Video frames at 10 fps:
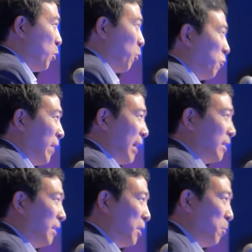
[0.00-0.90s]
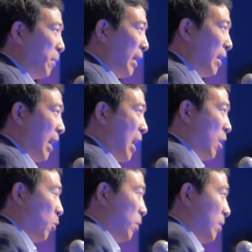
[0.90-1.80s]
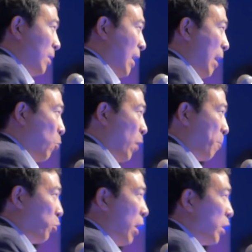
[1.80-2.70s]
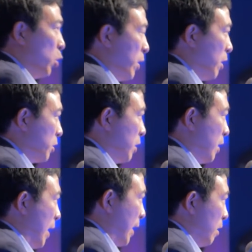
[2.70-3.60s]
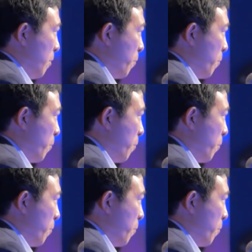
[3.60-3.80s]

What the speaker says: reflect a little bit on what brought you here tonight,